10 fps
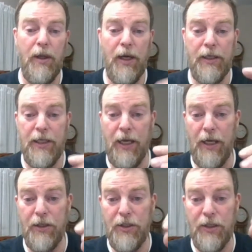
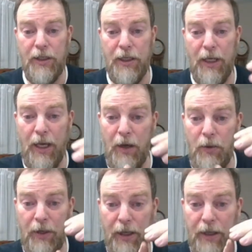attached to the
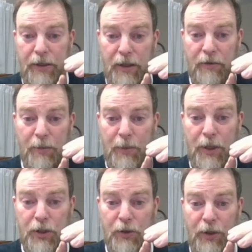outlet of the
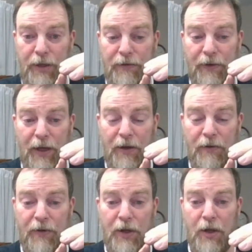pressure relief valve,